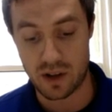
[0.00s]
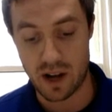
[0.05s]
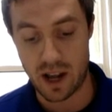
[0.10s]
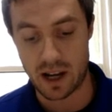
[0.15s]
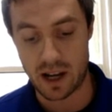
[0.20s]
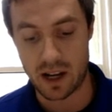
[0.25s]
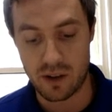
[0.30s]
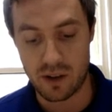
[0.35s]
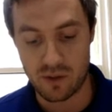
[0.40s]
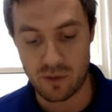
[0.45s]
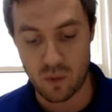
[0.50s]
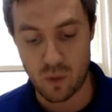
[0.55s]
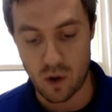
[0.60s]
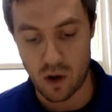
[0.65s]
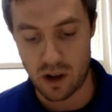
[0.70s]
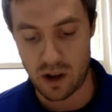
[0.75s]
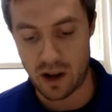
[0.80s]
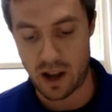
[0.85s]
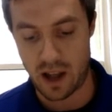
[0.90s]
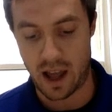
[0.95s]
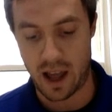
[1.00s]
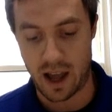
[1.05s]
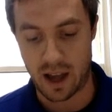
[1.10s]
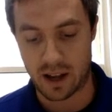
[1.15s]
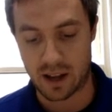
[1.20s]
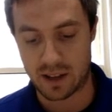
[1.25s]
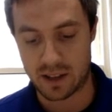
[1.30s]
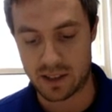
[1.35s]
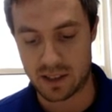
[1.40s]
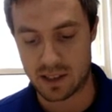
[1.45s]

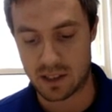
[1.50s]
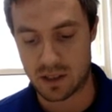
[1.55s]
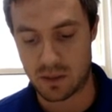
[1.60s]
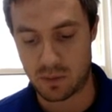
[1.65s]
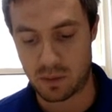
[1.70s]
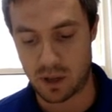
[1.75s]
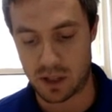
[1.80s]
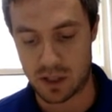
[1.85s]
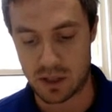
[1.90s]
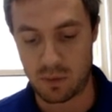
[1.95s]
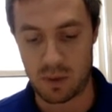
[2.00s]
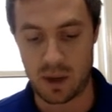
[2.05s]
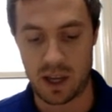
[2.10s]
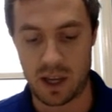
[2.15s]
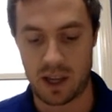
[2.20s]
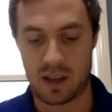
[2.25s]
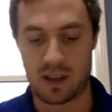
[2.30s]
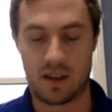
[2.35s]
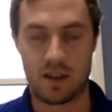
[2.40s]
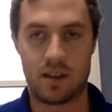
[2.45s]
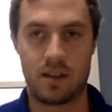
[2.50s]
-1x plus b.